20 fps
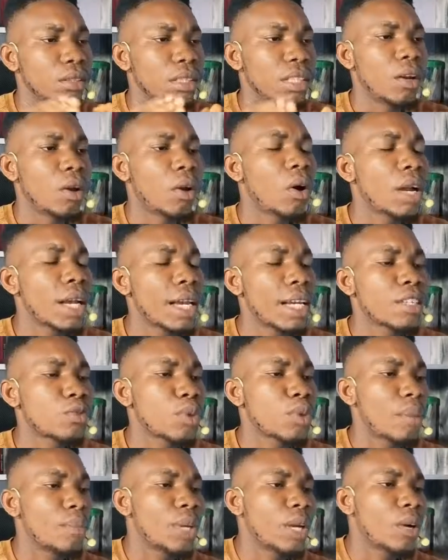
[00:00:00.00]
longest
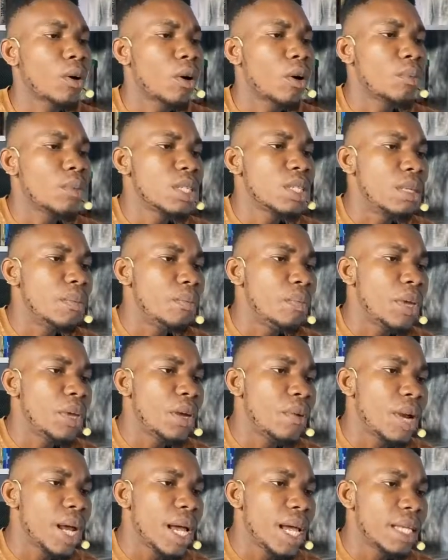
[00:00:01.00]
one becomes the
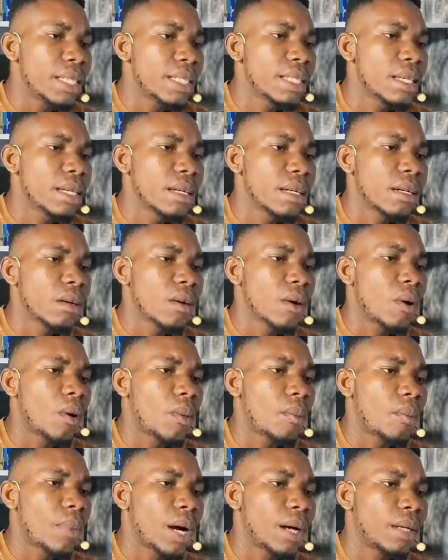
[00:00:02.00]
parent
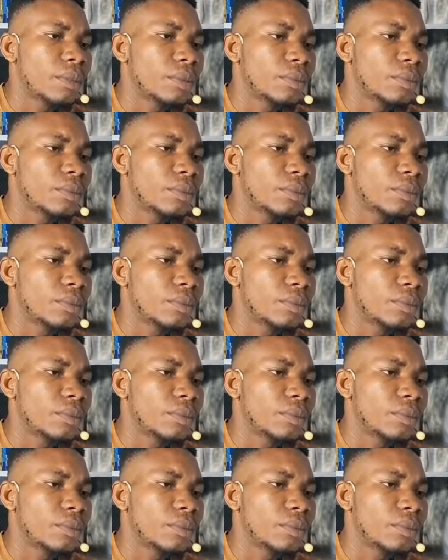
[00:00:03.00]
compound.